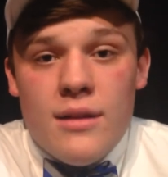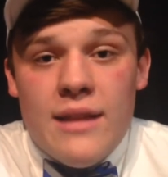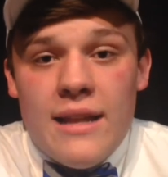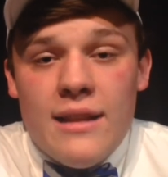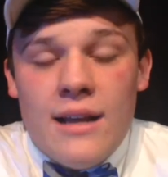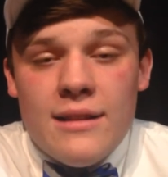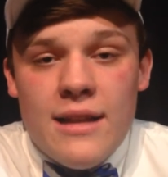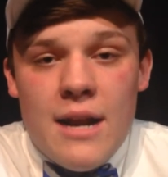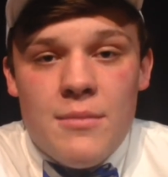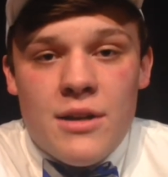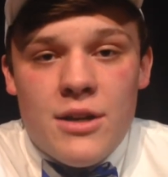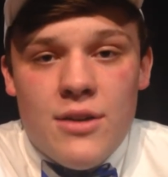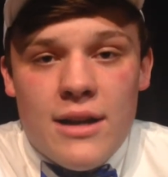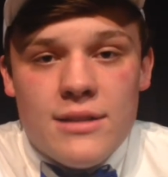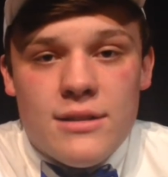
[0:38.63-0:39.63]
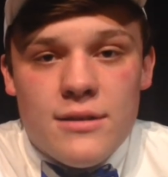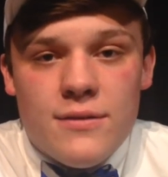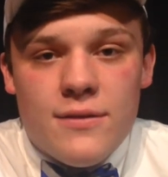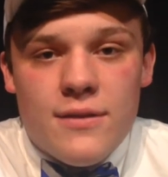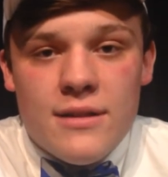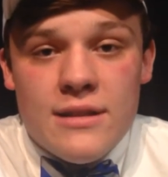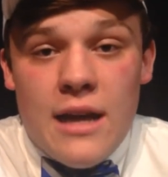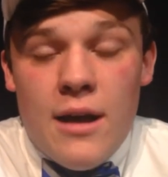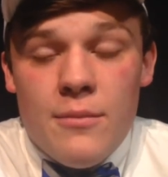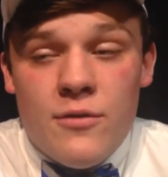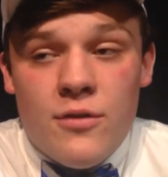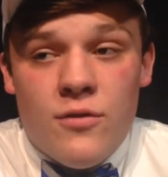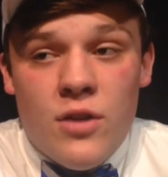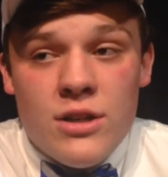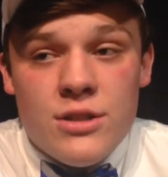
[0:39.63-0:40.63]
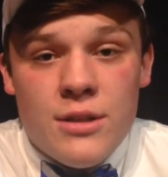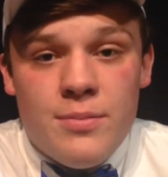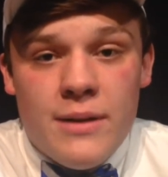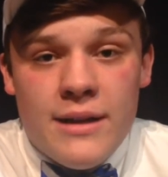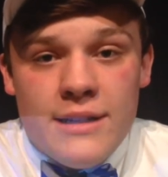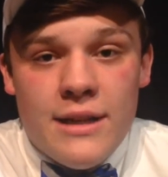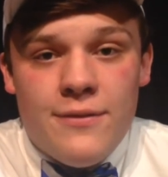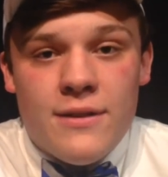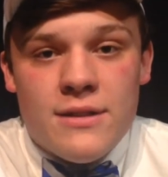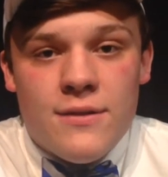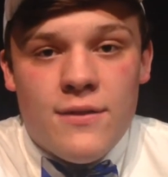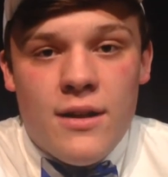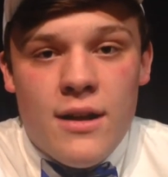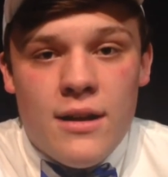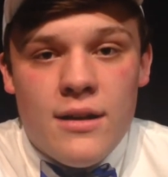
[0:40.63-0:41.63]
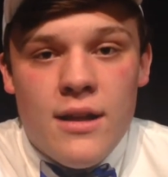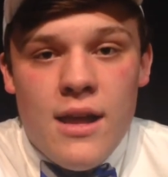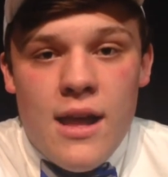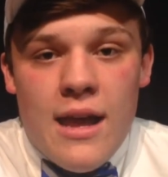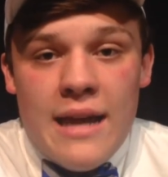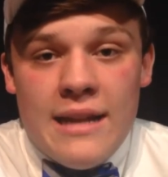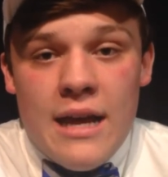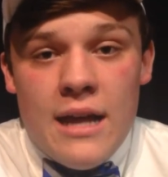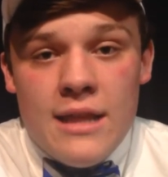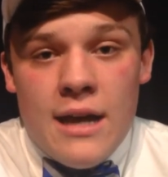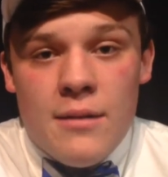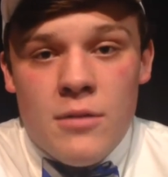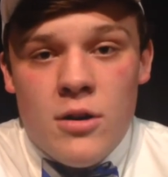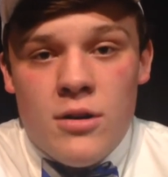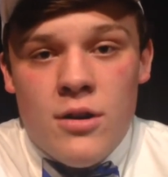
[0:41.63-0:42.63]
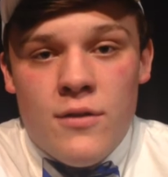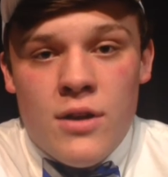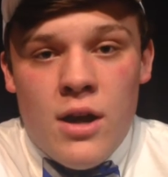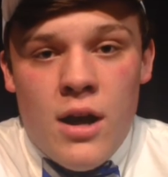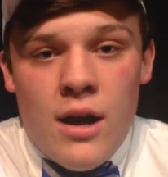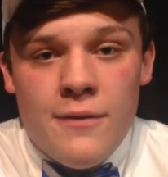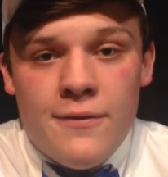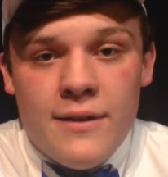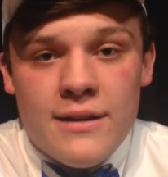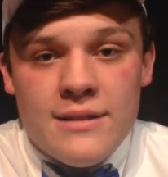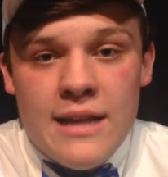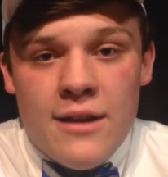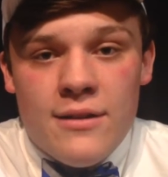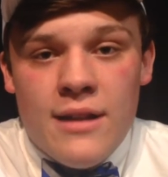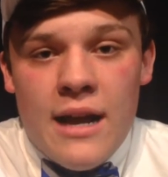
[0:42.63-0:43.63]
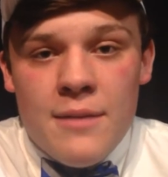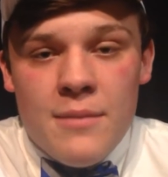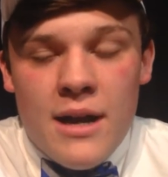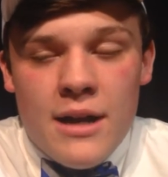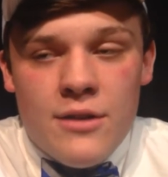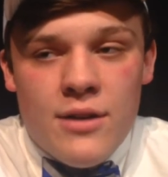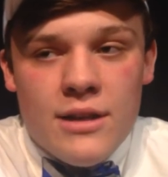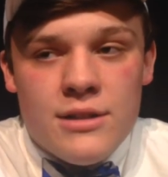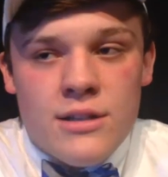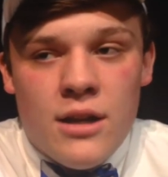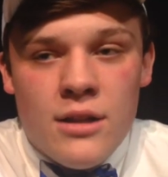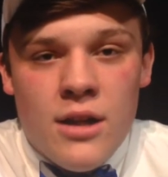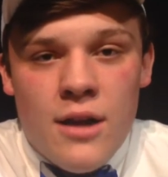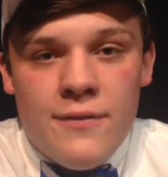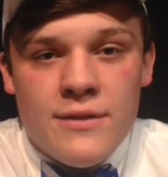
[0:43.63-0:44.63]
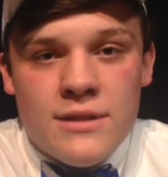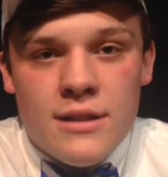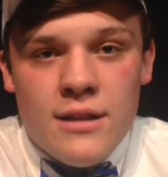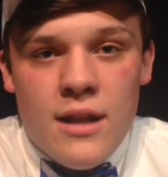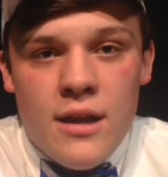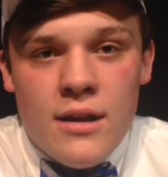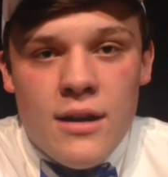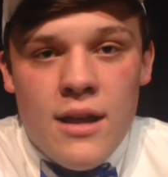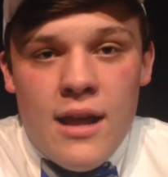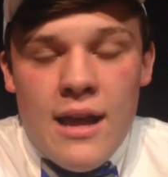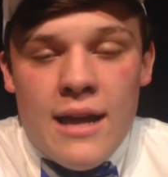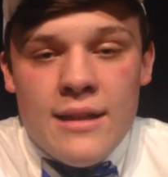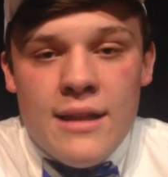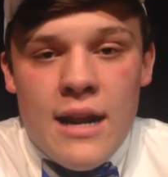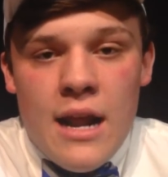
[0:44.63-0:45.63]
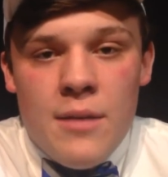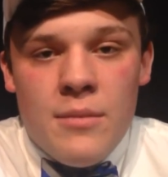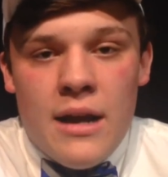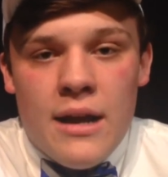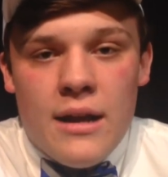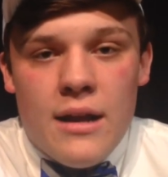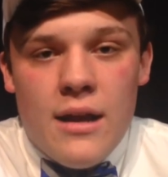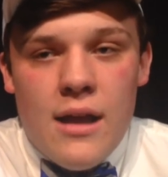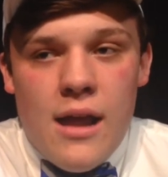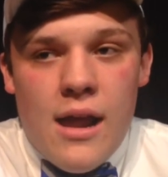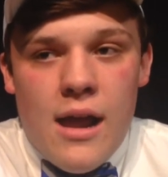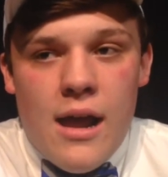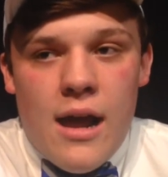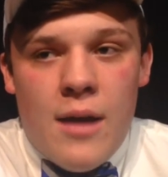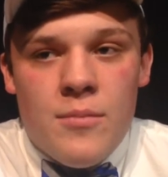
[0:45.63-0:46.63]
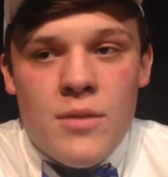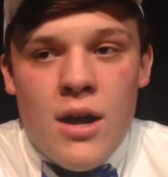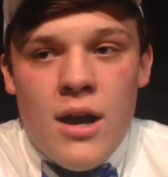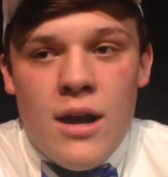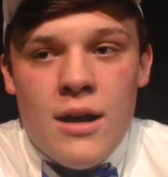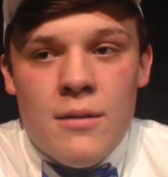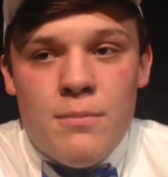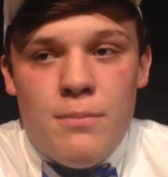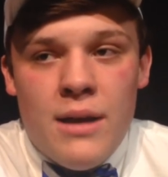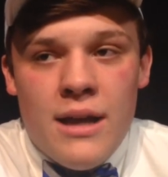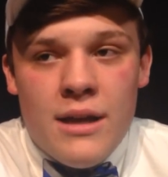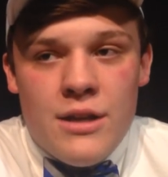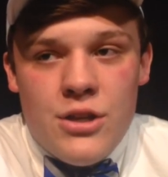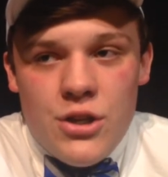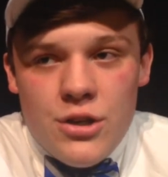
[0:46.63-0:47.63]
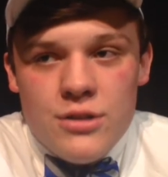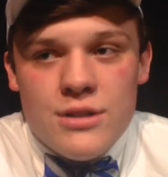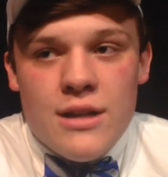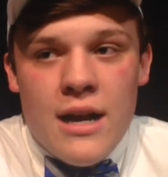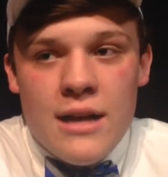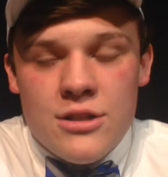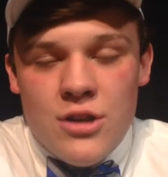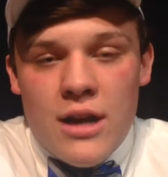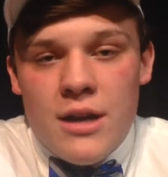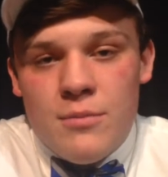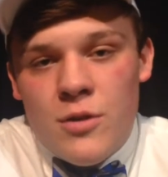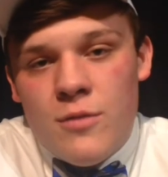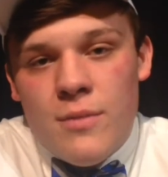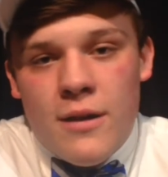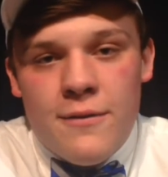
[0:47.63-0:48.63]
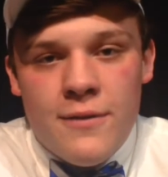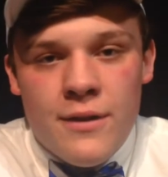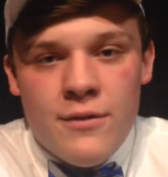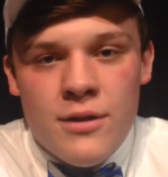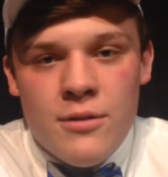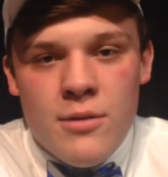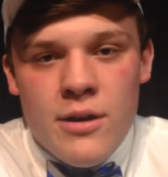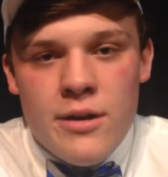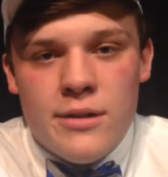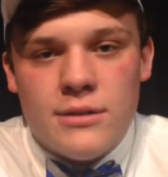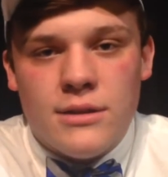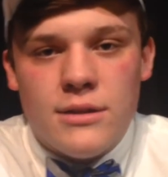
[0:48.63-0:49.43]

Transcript: They like that I'm aggressive because I originally played defensive line, and now that I'm going over to offense, they like my aggression on the offensive line, and that I'm, like, I'm not a big, huge guy, so I can move my feet really well.